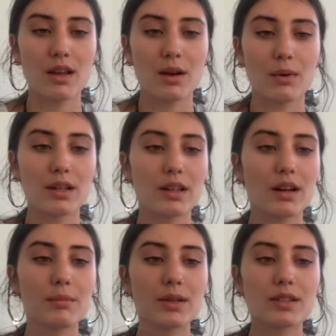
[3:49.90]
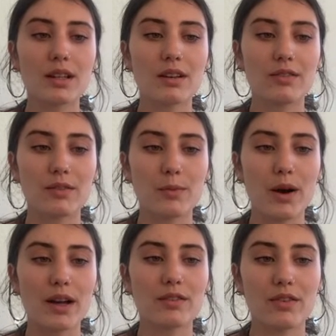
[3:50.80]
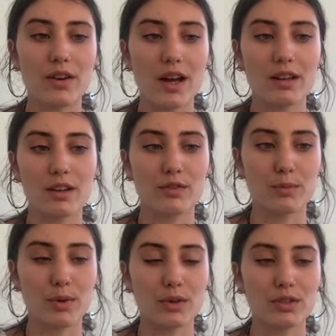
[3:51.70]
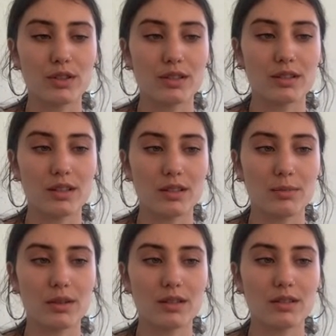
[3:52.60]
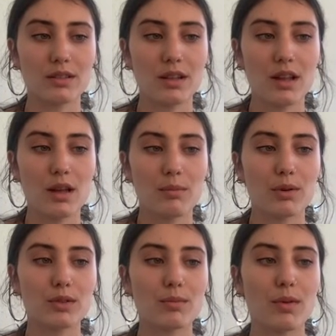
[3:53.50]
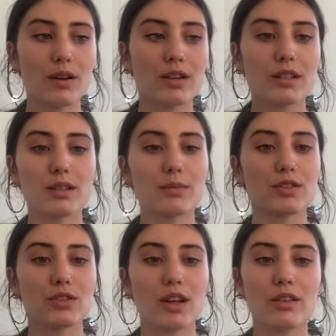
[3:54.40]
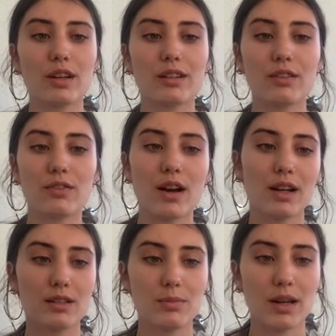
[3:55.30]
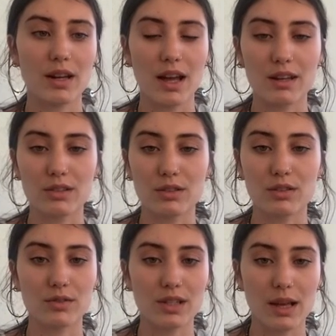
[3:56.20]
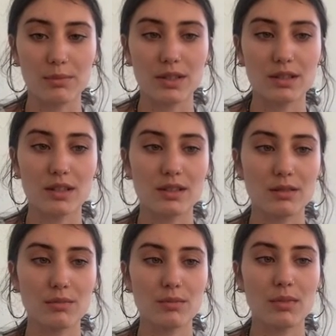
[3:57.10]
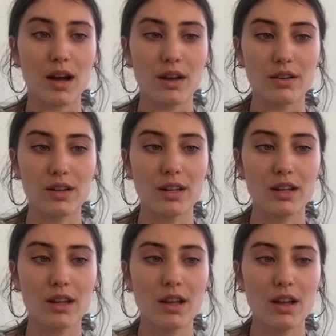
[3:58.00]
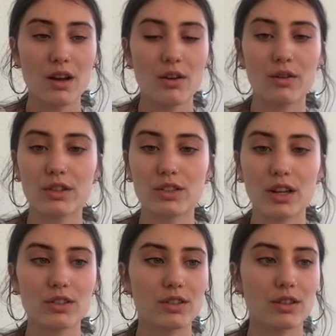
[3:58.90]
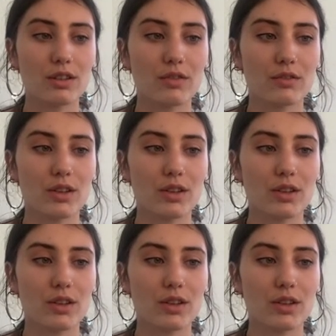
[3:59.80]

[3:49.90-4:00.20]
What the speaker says: While encompassing a wide variety of approaches and disciplines, postmodernism is generally defined by an attitude of skepticism, irony, or rejection of the